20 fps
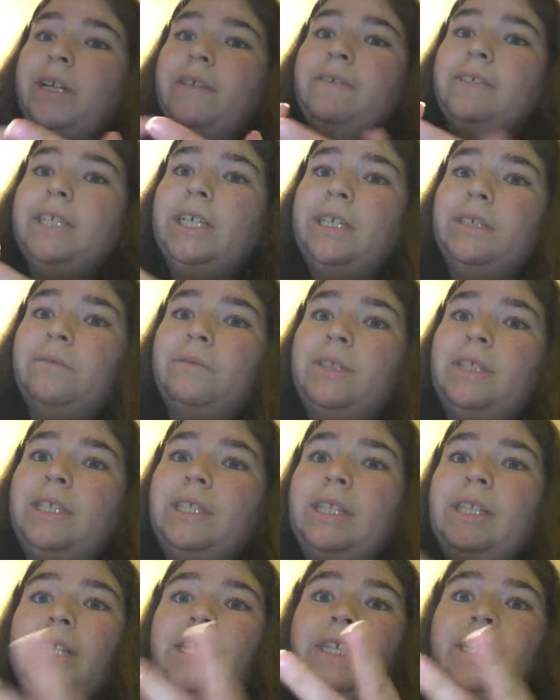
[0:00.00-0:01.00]
have sex with
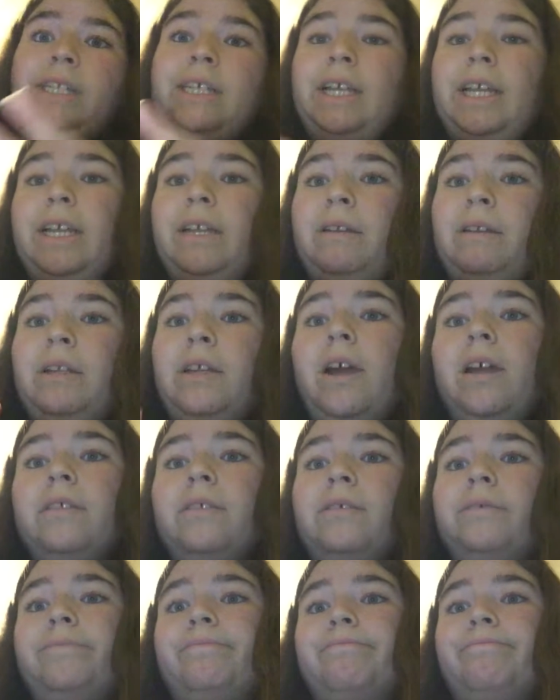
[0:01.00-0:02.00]
Zelena and
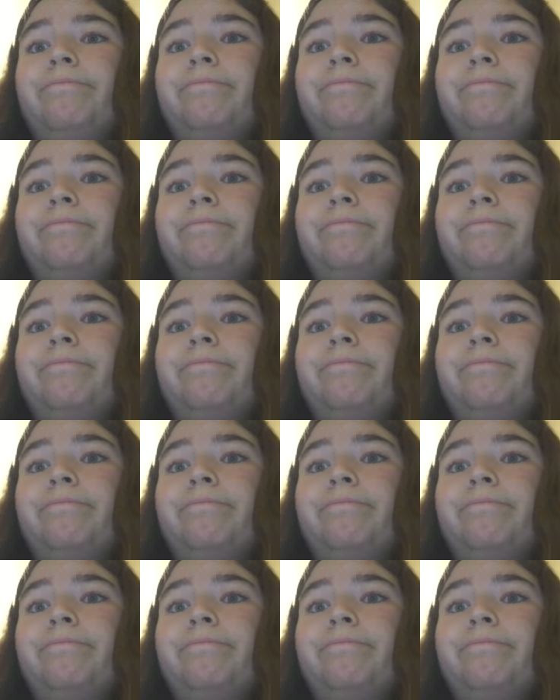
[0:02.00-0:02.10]
Gothel.